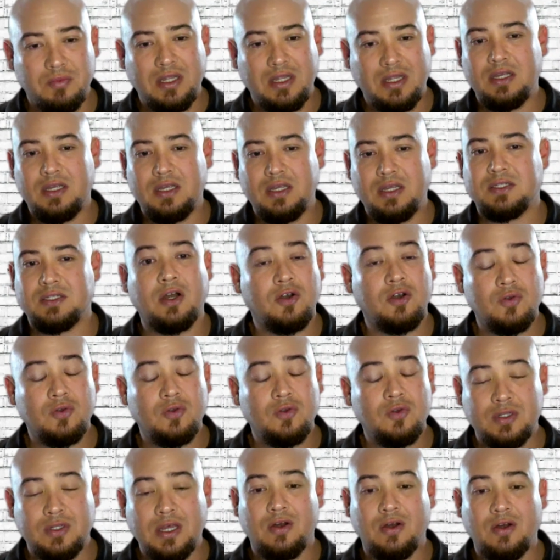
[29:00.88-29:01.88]
medias and our
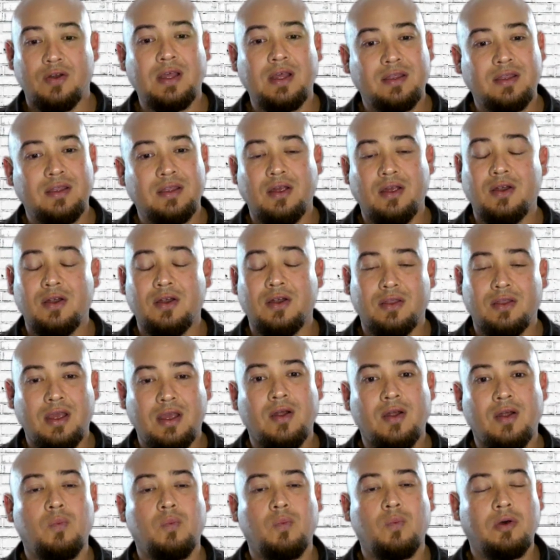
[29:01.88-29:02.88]
newsletter that
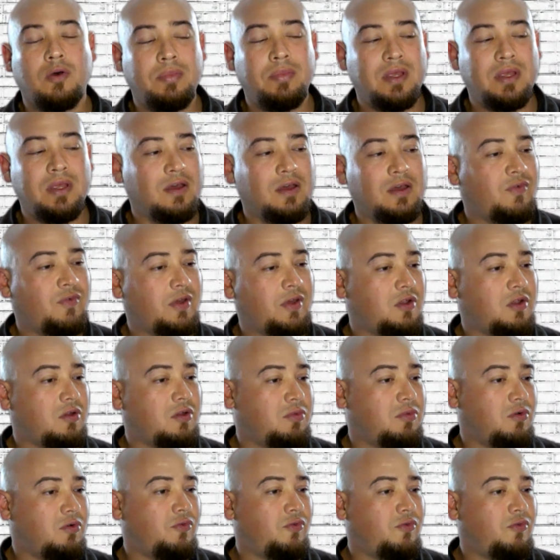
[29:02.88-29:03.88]
they will be
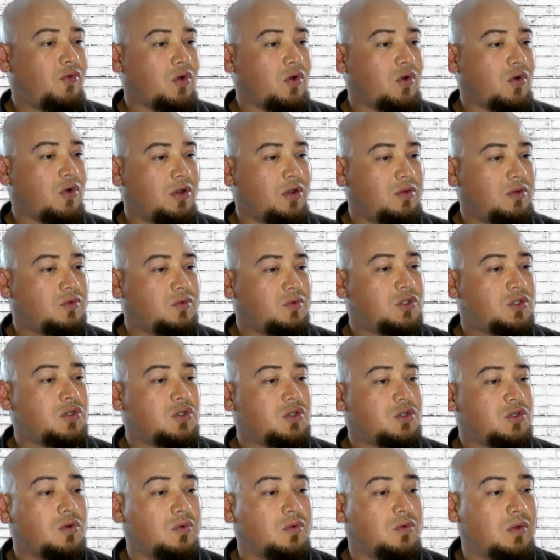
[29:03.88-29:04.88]
available for you
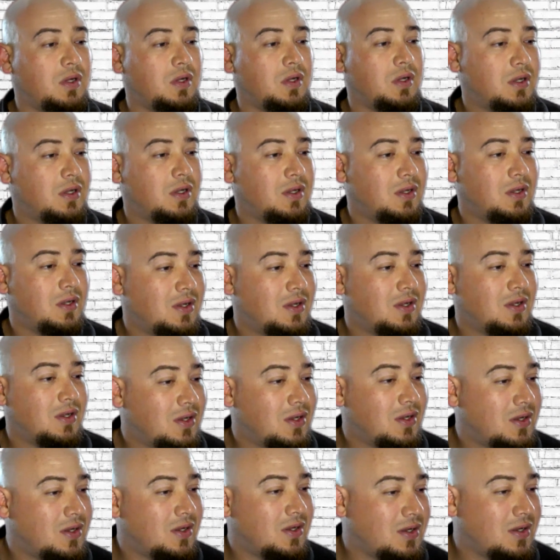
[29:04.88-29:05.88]
soon. All
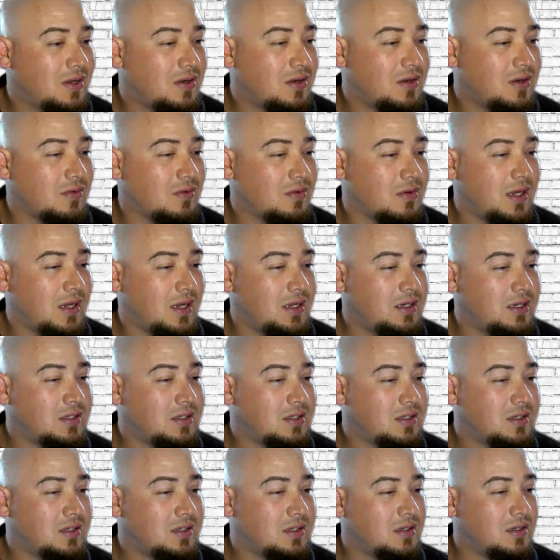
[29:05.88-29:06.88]
right.
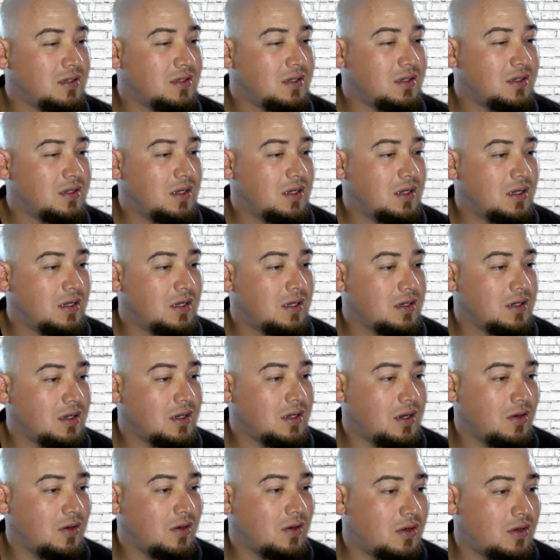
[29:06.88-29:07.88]

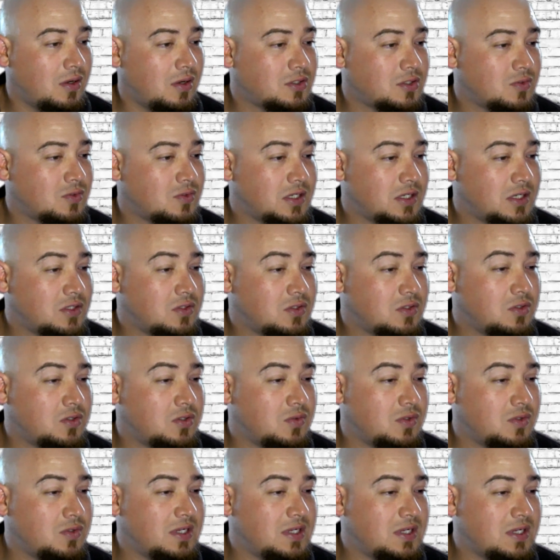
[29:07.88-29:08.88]
Karen also asked, do
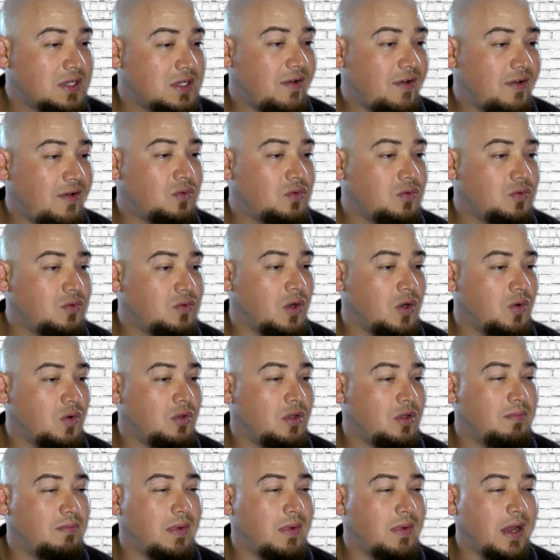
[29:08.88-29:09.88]
students have to
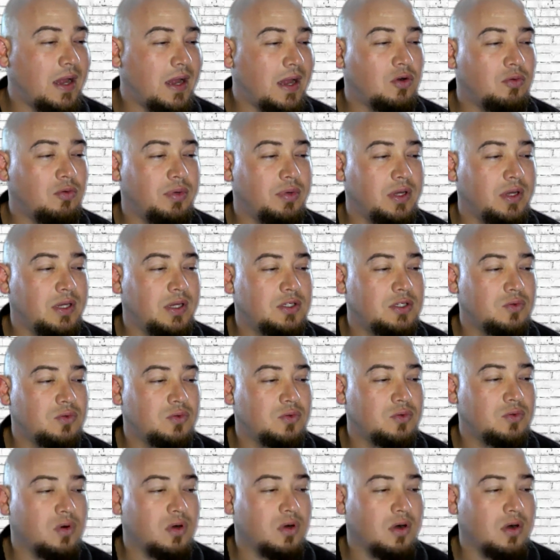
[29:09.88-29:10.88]
code the microbits,
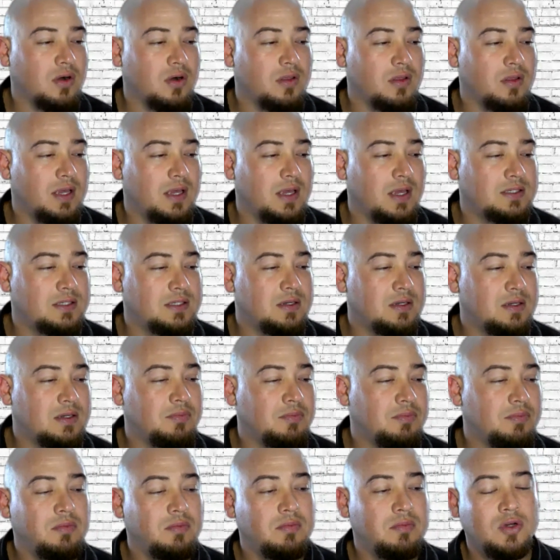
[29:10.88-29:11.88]
or are they
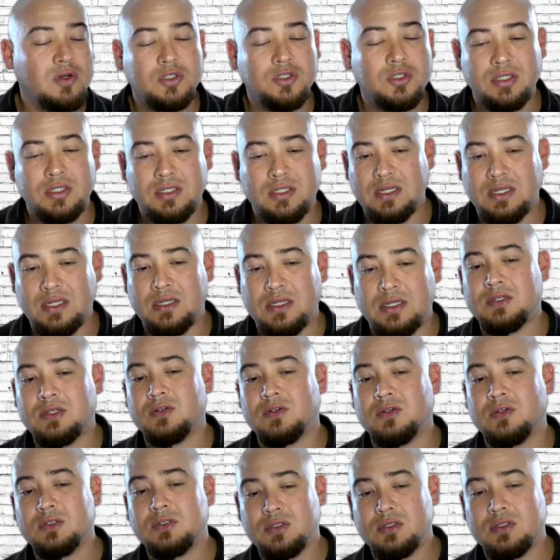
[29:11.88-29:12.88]
simply motion
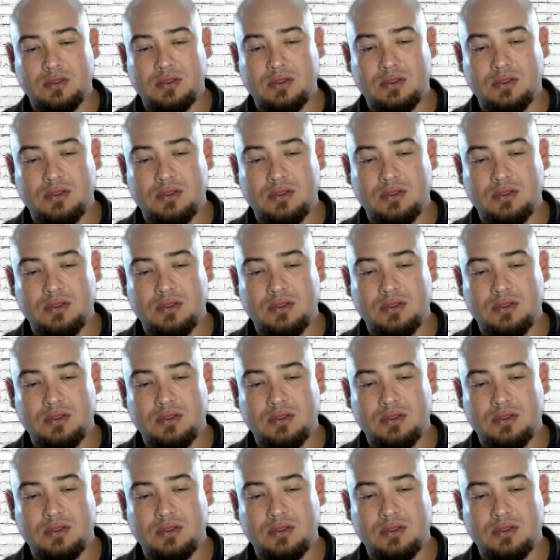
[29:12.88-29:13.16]
sensors?